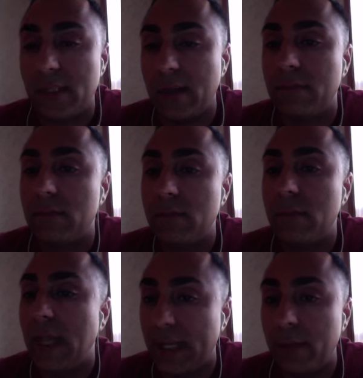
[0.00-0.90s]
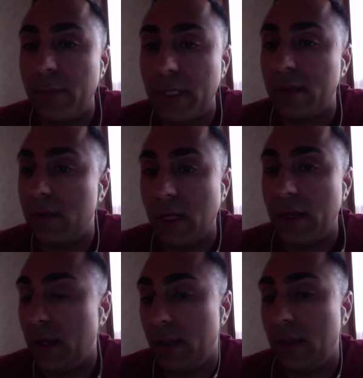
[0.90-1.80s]
it. That can be
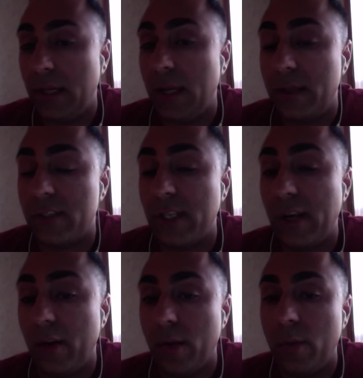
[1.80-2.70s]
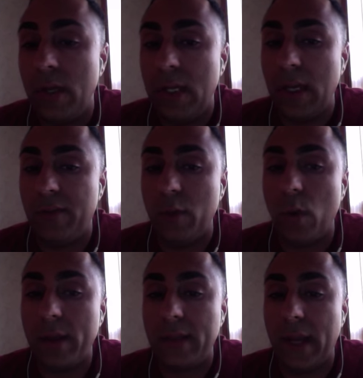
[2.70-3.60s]
a scenario if you
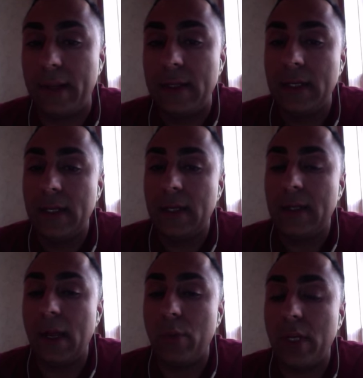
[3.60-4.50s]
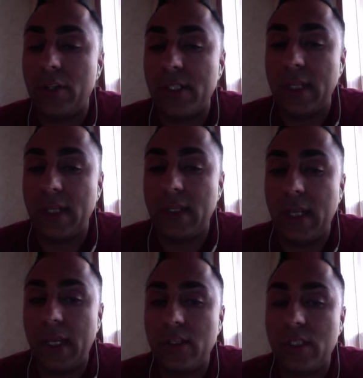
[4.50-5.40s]
want that. Now we understand that the
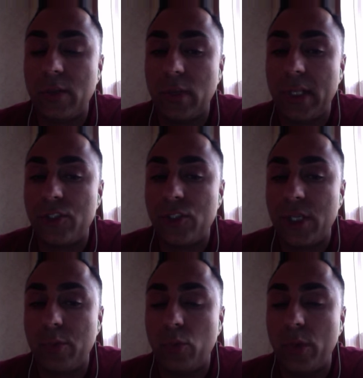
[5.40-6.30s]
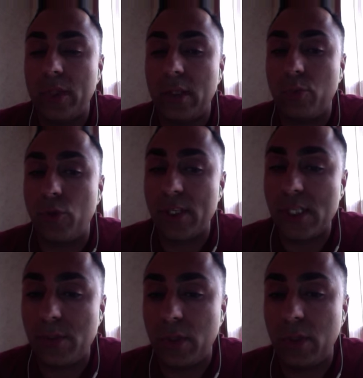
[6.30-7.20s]
agency relationship with the
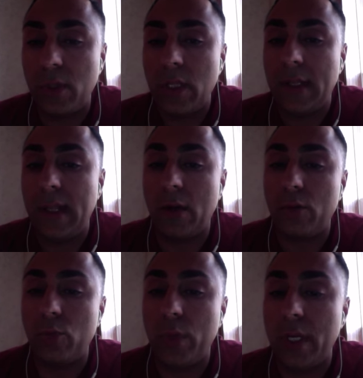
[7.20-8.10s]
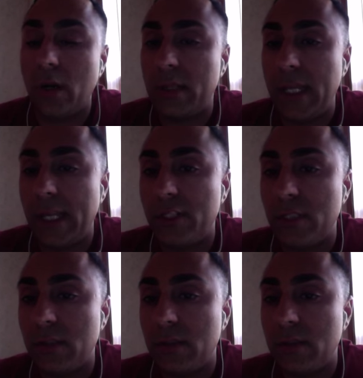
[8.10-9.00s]
principal. Now we are the agent